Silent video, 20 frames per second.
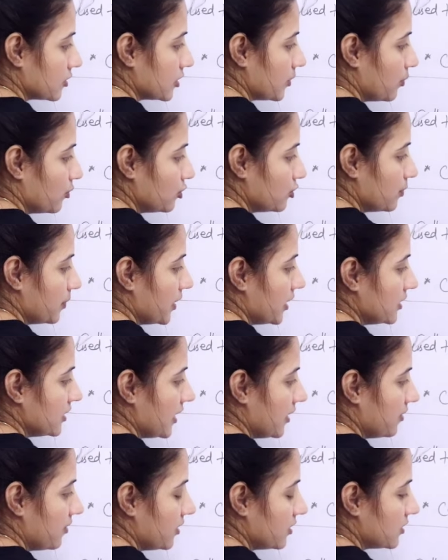Suppose
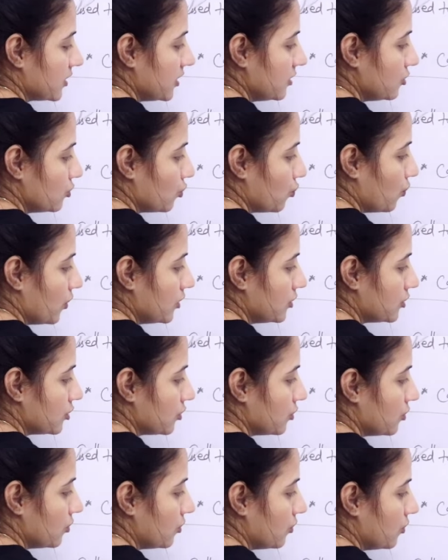base address is
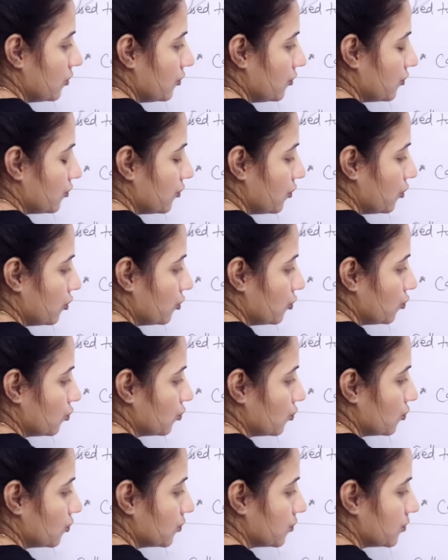
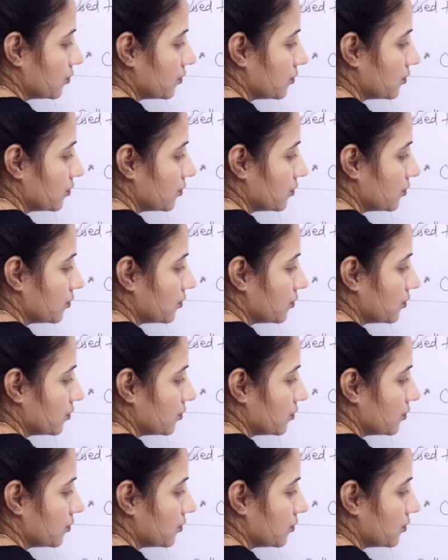1042.